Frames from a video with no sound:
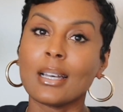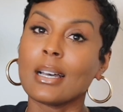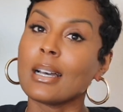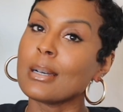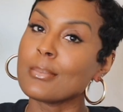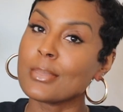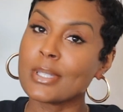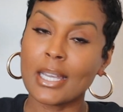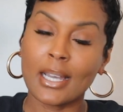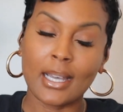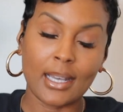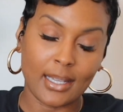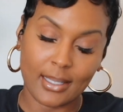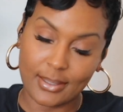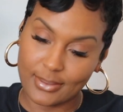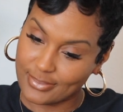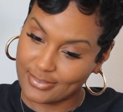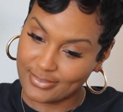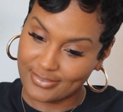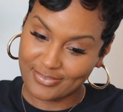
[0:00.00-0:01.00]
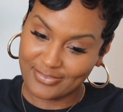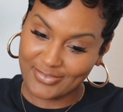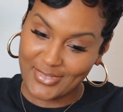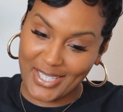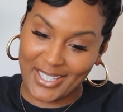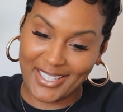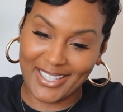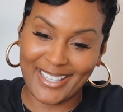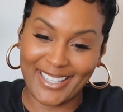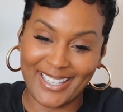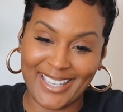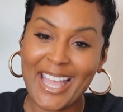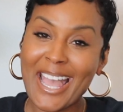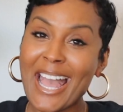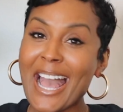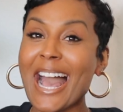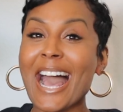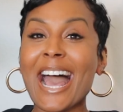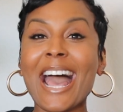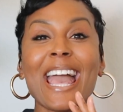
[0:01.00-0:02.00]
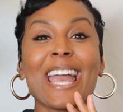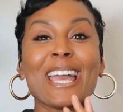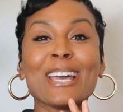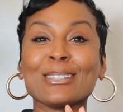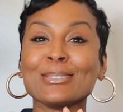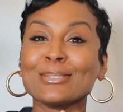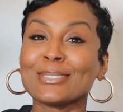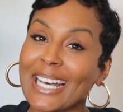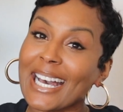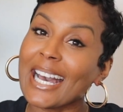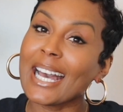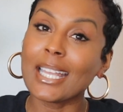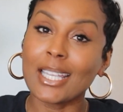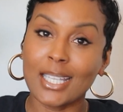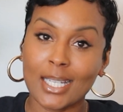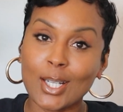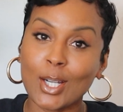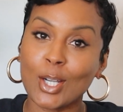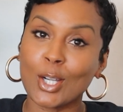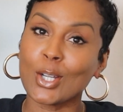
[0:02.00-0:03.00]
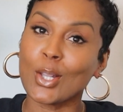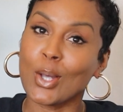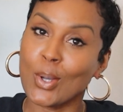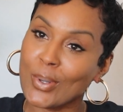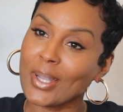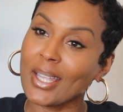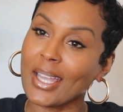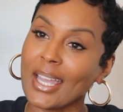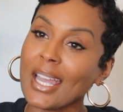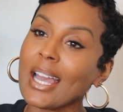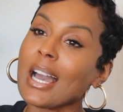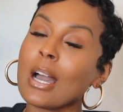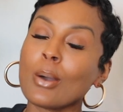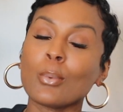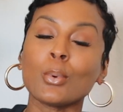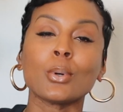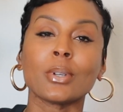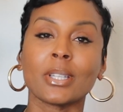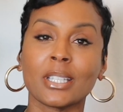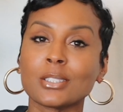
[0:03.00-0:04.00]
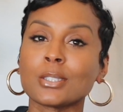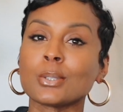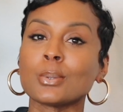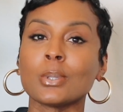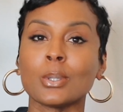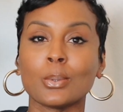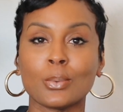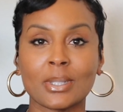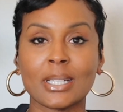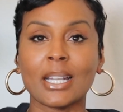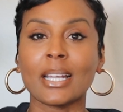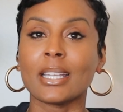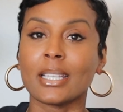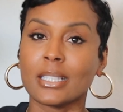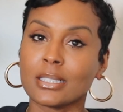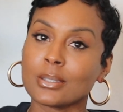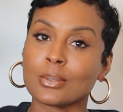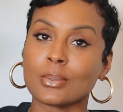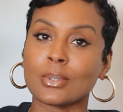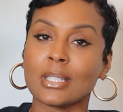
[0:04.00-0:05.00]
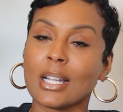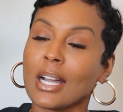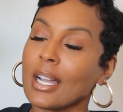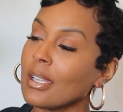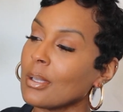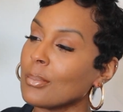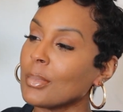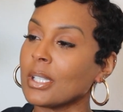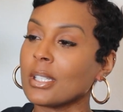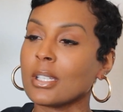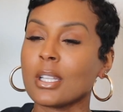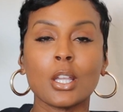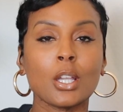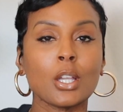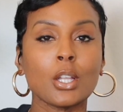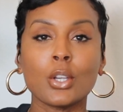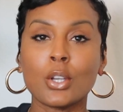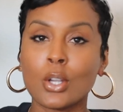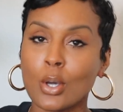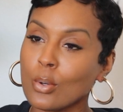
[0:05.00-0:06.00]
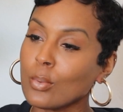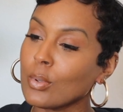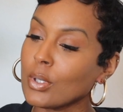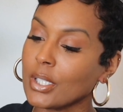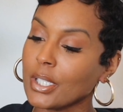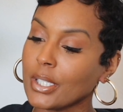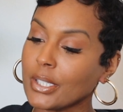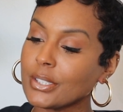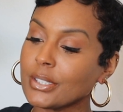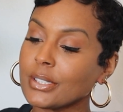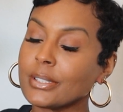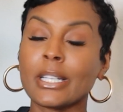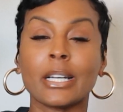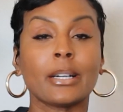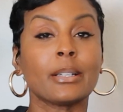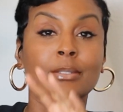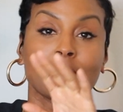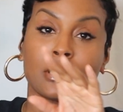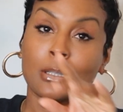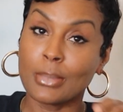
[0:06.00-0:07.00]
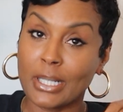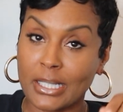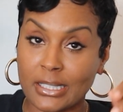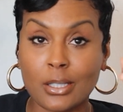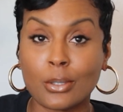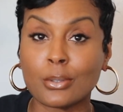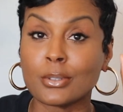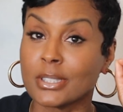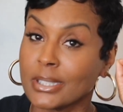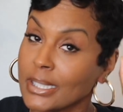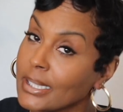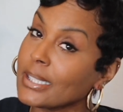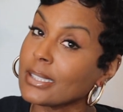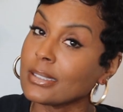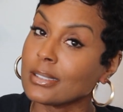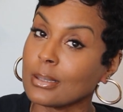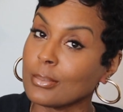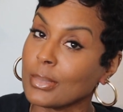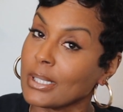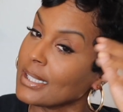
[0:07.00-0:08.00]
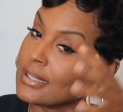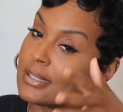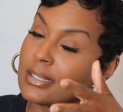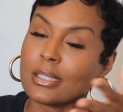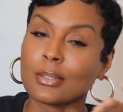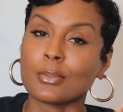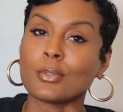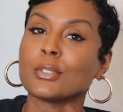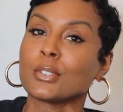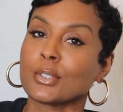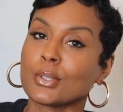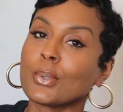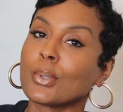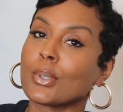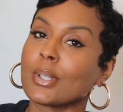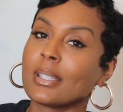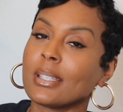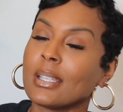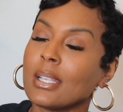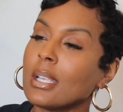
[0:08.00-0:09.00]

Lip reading: I'm tired. I am tired, okay? I will get to it when I get to it. I am in no rush. Now, if somebody's gonna send it to me, that's a different story.